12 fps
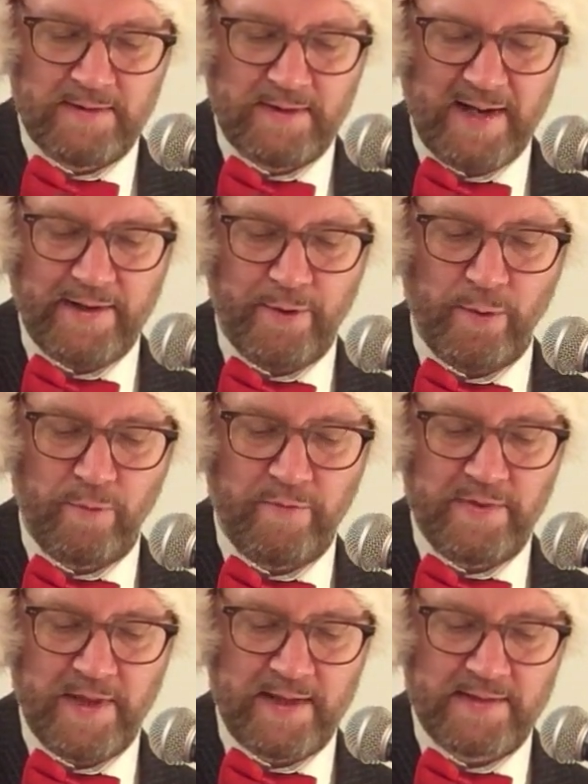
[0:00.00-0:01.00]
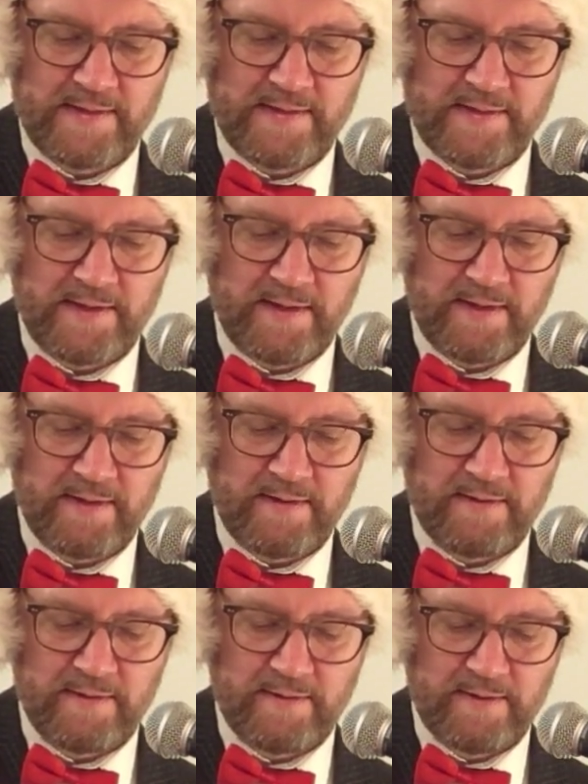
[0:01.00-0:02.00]
I don't know if that's
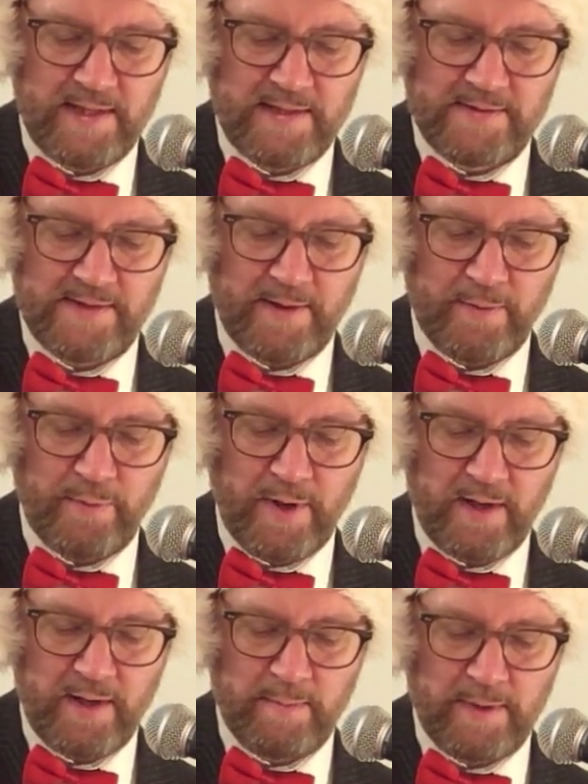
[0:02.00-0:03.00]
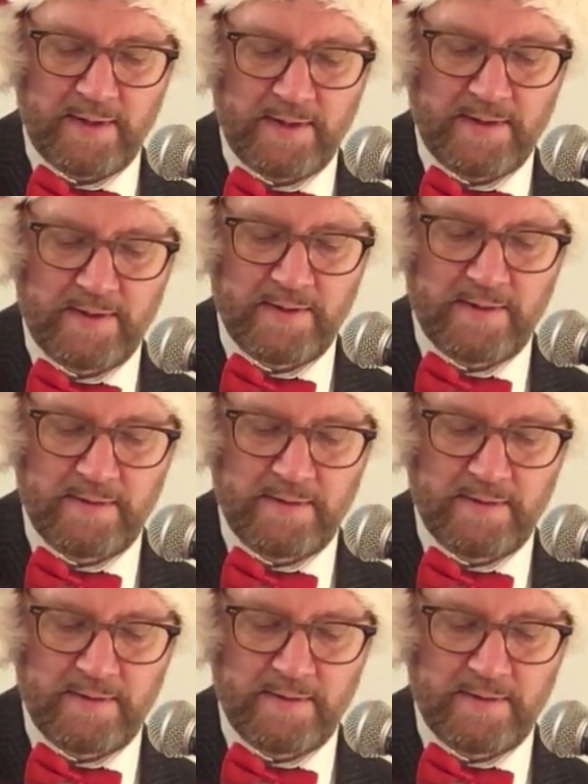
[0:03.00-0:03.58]
necessary really, but